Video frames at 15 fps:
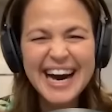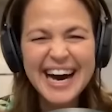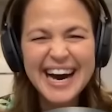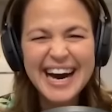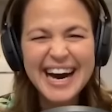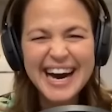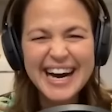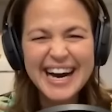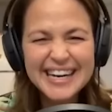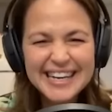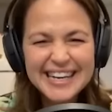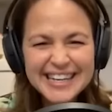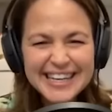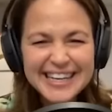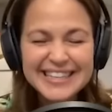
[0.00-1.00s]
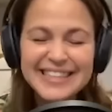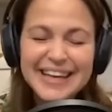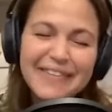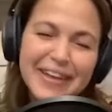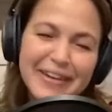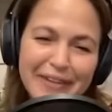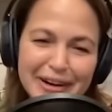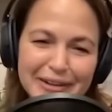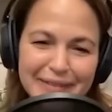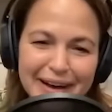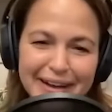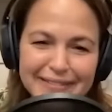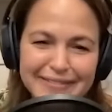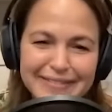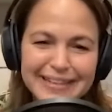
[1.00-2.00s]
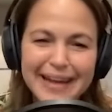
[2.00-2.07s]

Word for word: you can say what you want about them